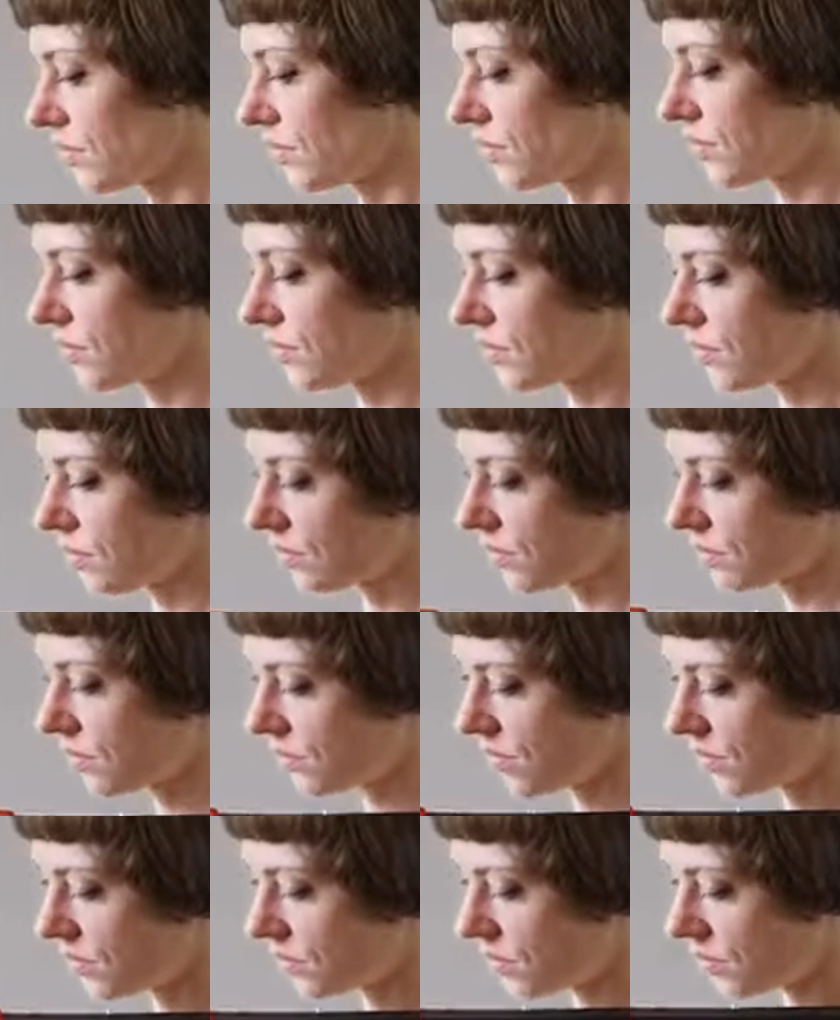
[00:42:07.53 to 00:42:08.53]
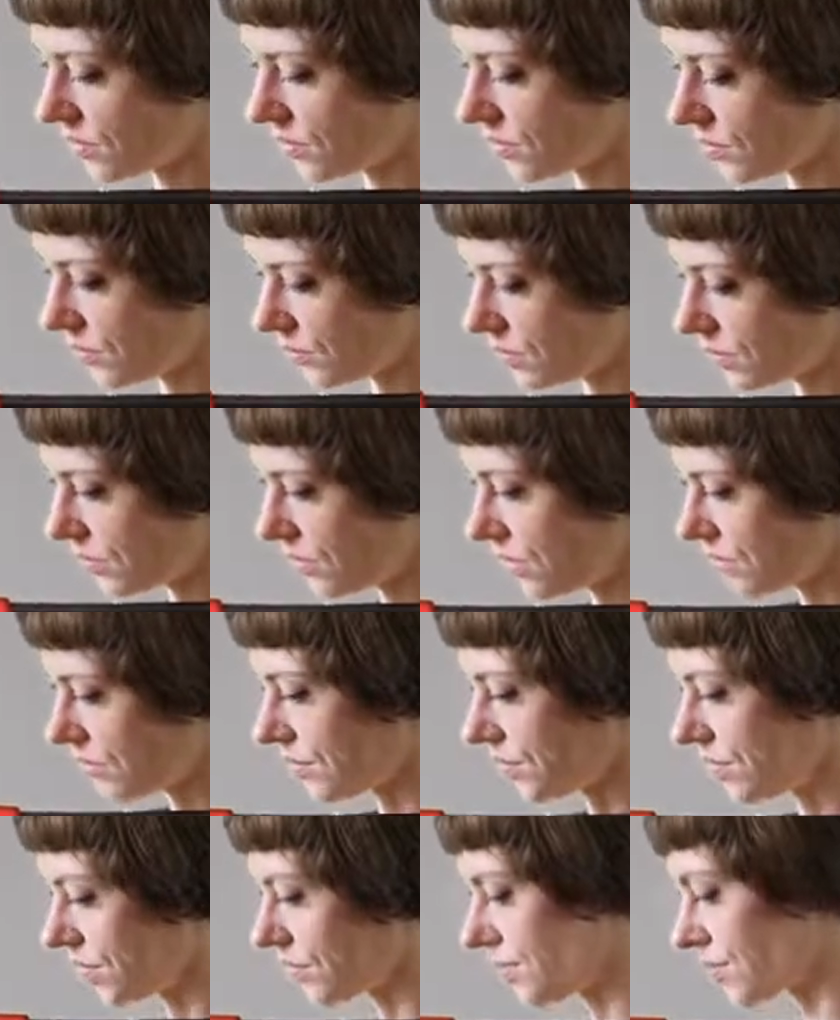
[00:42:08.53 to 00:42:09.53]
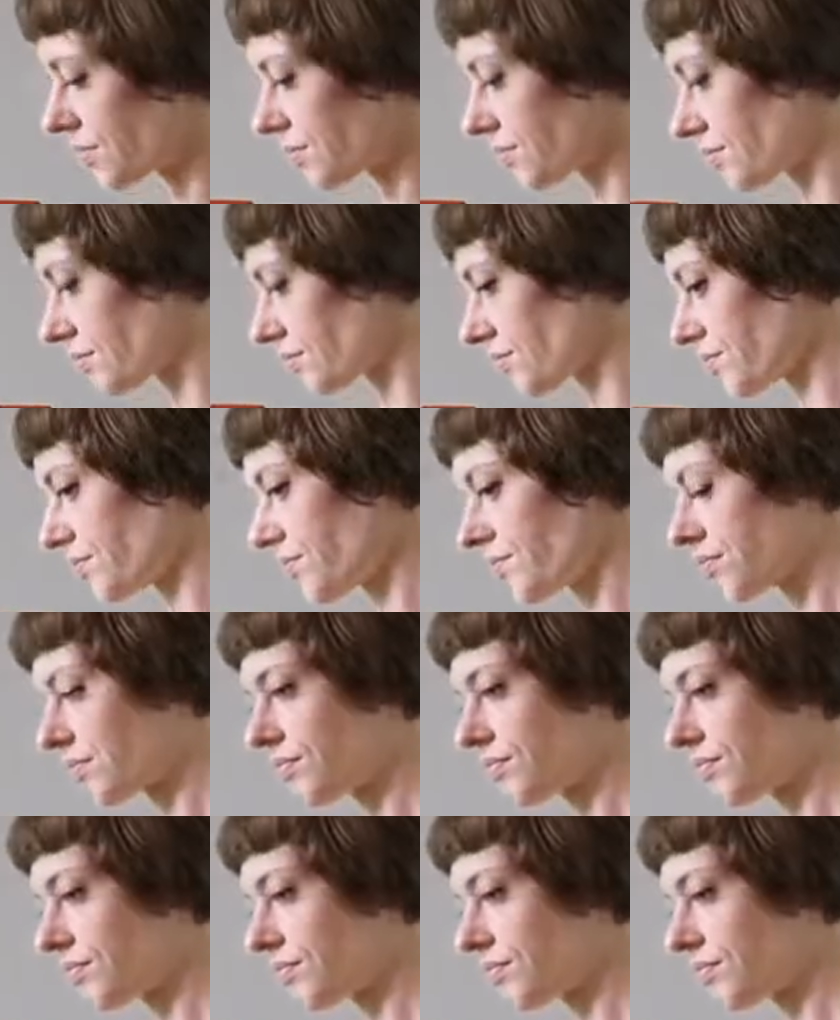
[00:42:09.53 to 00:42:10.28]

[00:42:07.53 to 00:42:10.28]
protected from sunlight and free from other hazardous